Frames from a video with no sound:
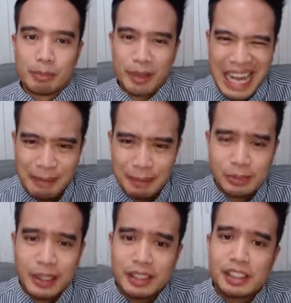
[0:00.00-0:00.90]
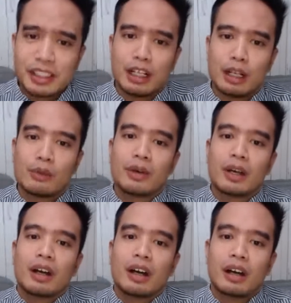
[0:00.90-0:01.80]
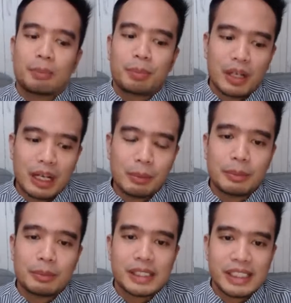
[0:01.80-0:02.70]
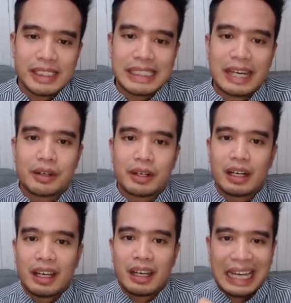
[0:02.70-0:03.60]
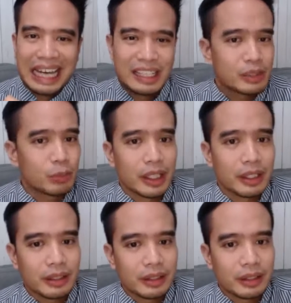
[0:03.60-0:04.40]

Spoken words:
Perhaps we can solve our problems together as one.